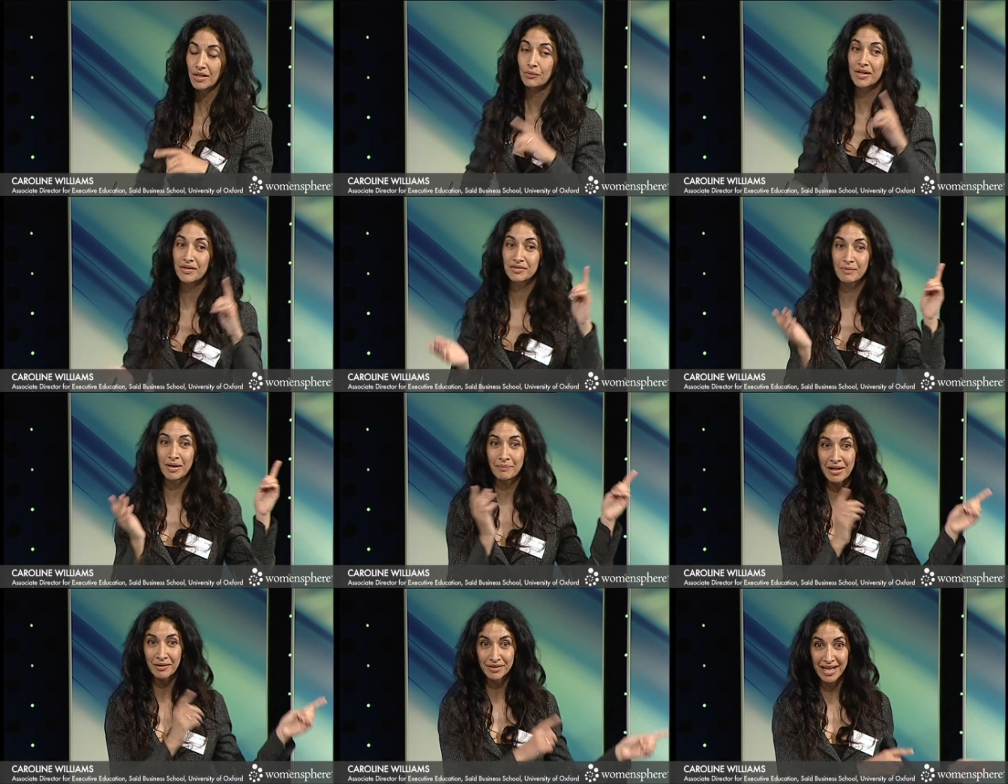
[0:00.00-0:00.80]
Whereas my
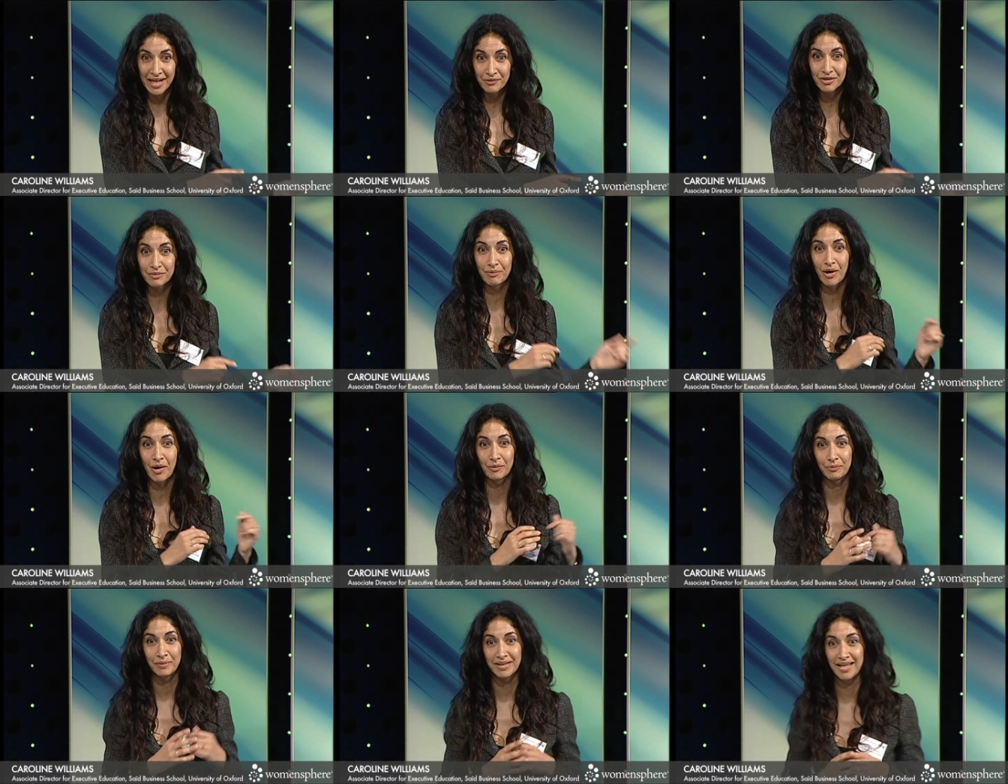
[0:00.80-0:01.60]
male
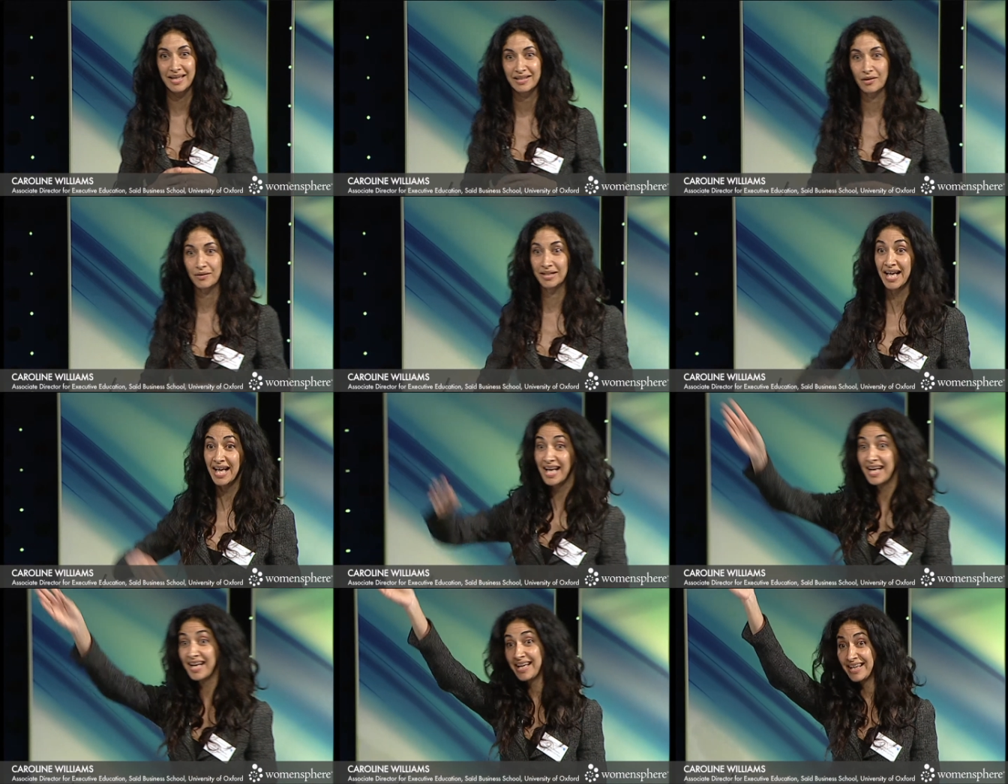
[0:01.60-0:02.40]
counterpart would be there going,
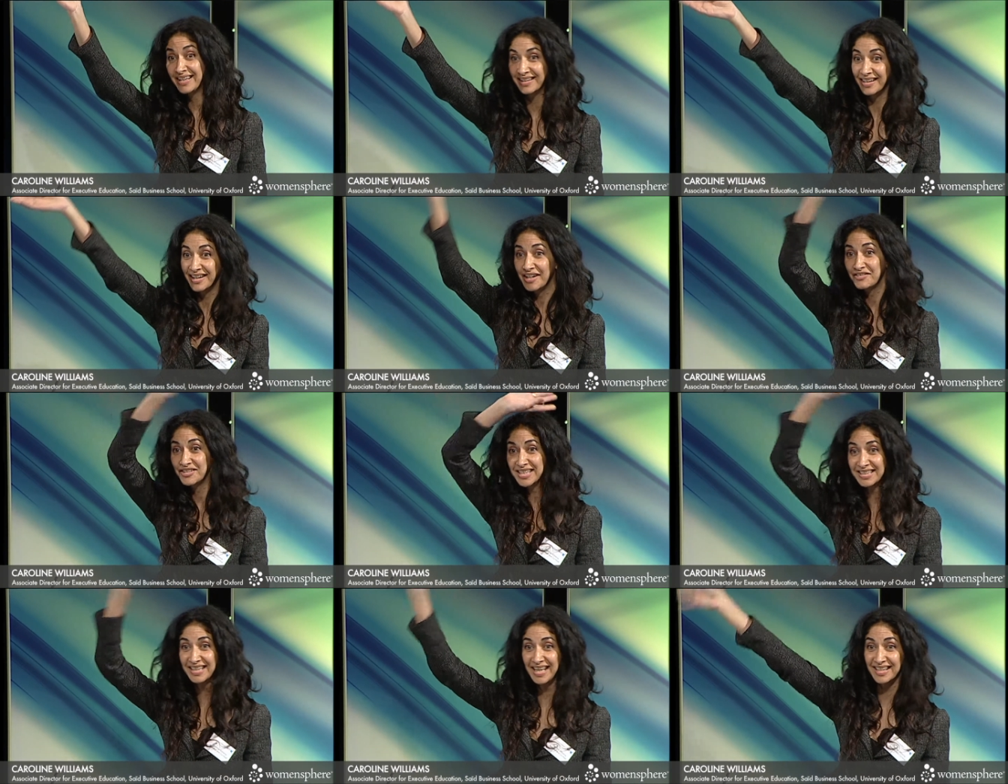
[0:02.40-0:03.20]
hey, I've
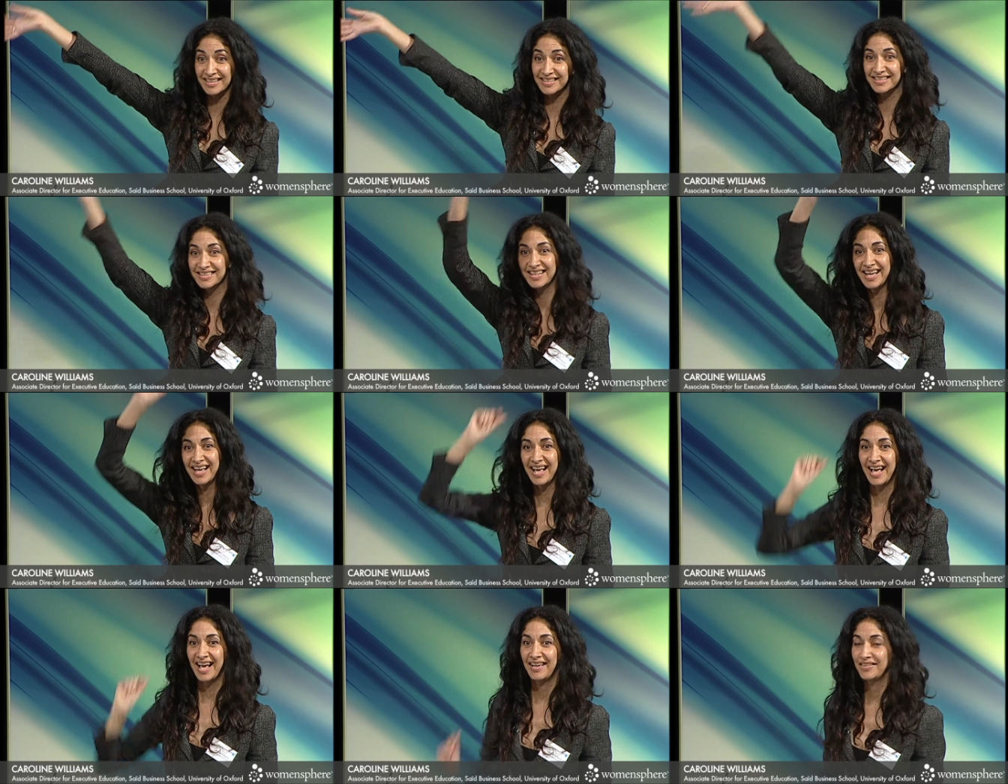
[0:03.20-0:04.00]
done this.
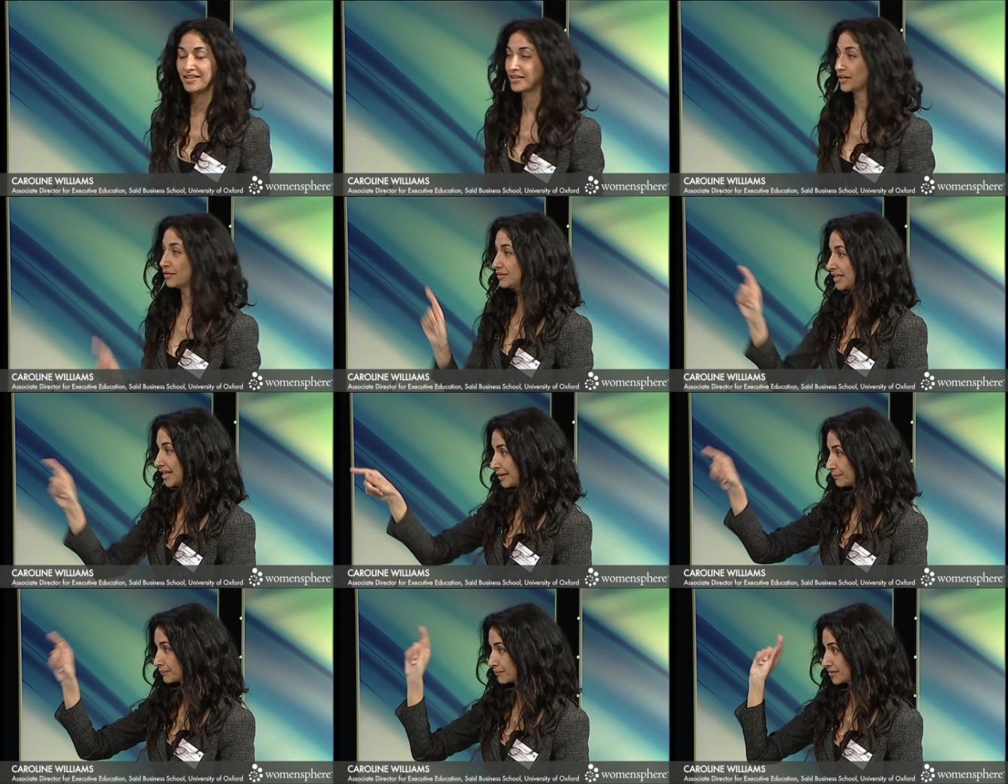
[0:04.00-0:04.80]
And they'll go,
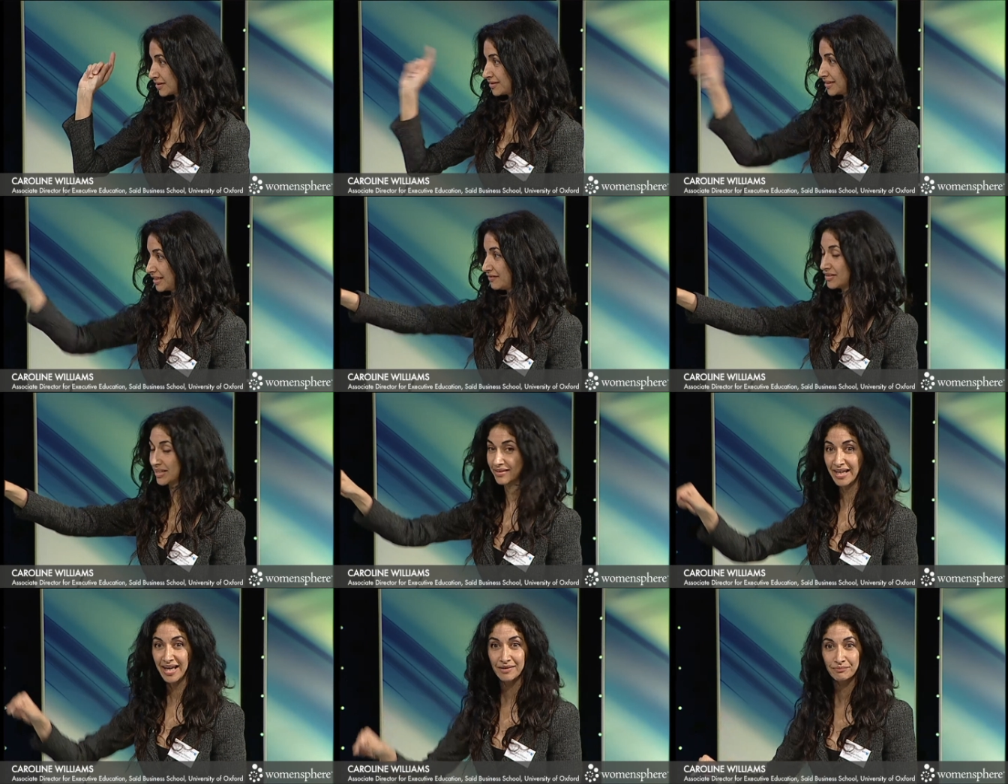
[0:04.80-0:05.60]
yep, Steve
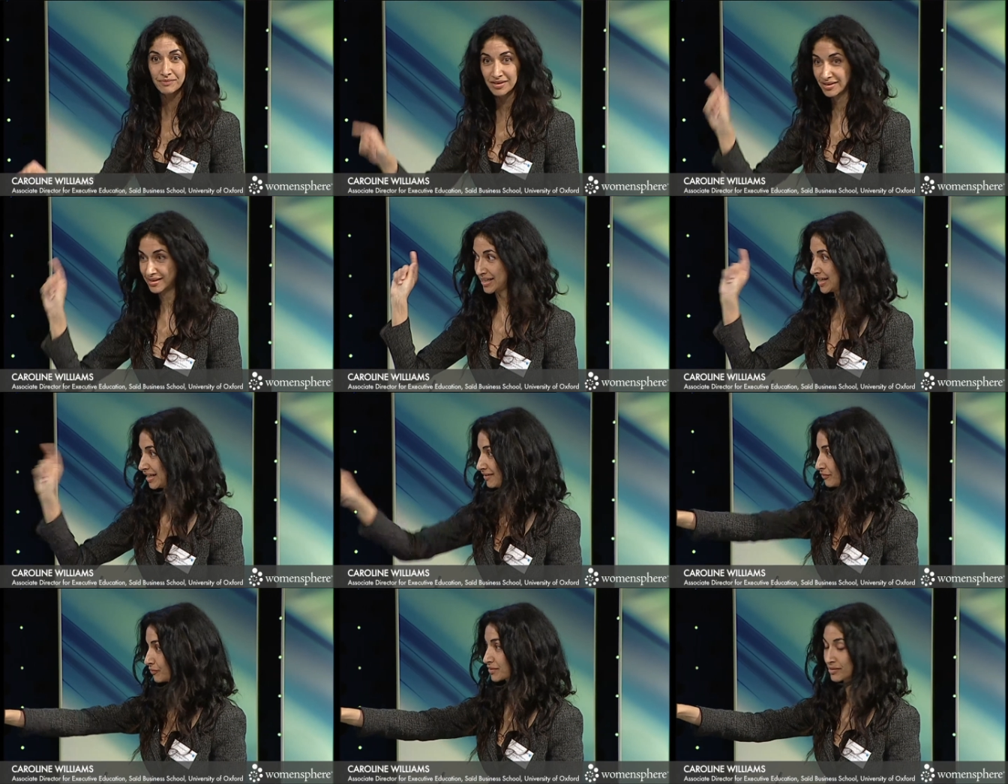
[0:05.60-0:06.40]
did that.
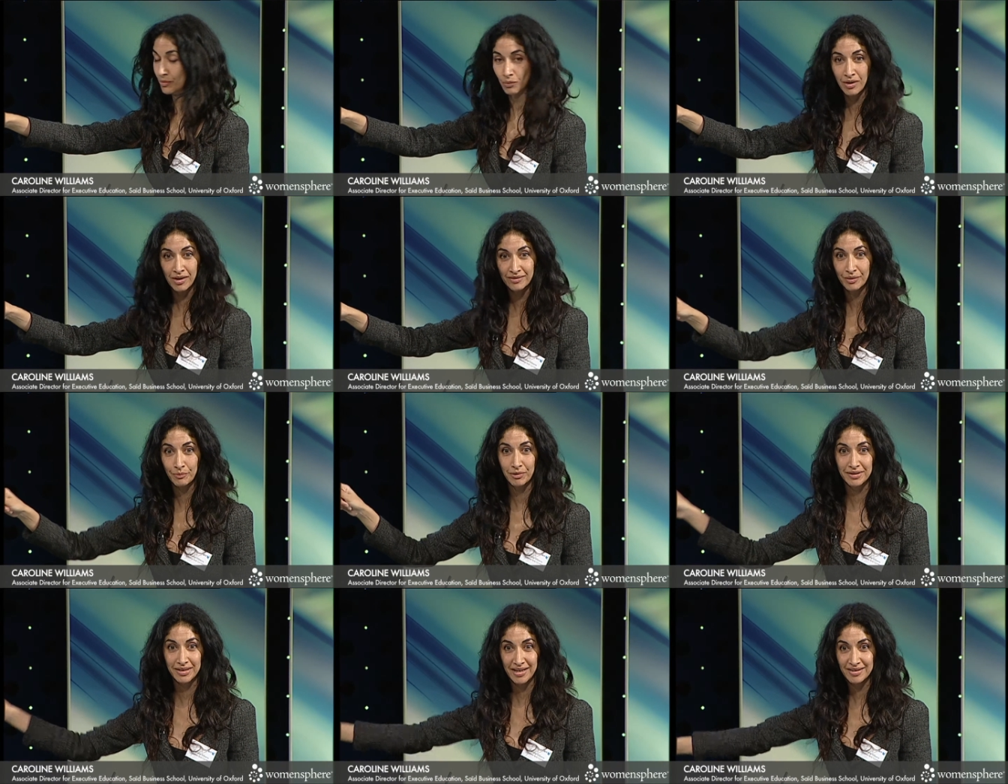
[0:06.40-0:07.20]
Steve was the one that
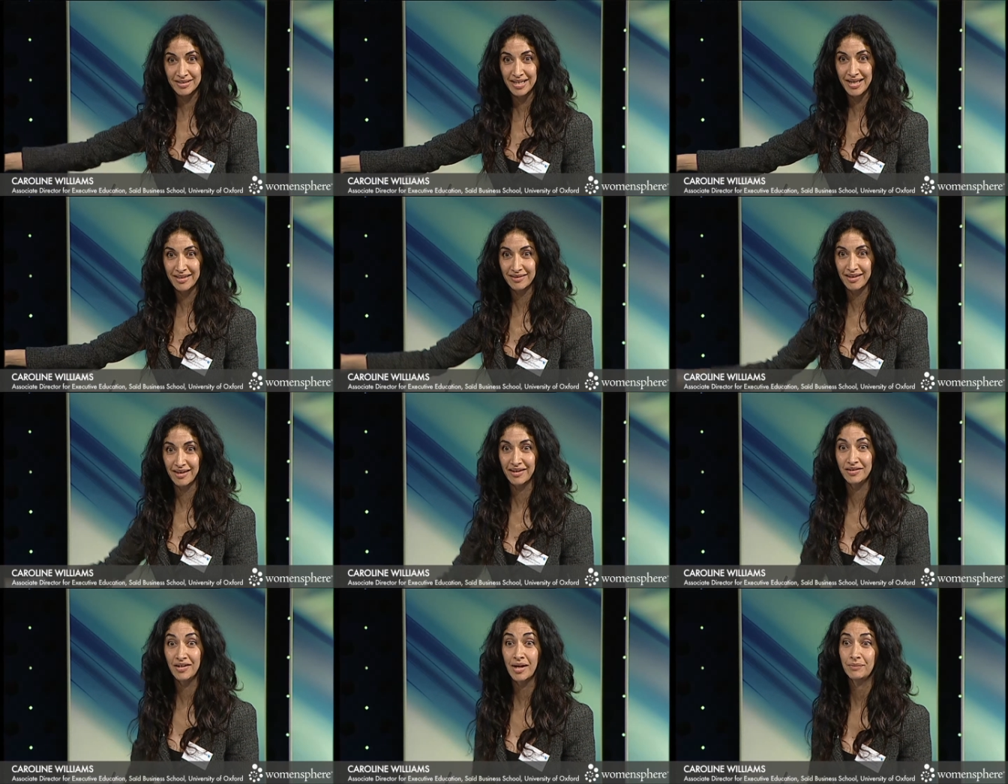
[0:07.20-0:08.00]
put that
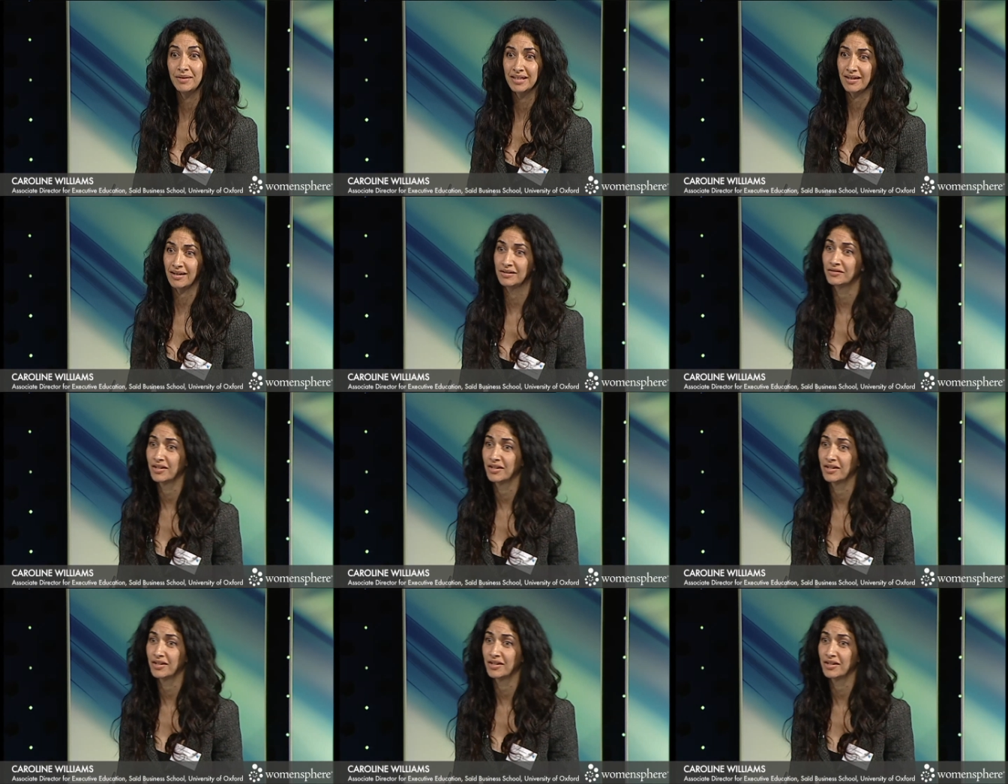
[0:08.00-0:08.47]
together. And I'm there kind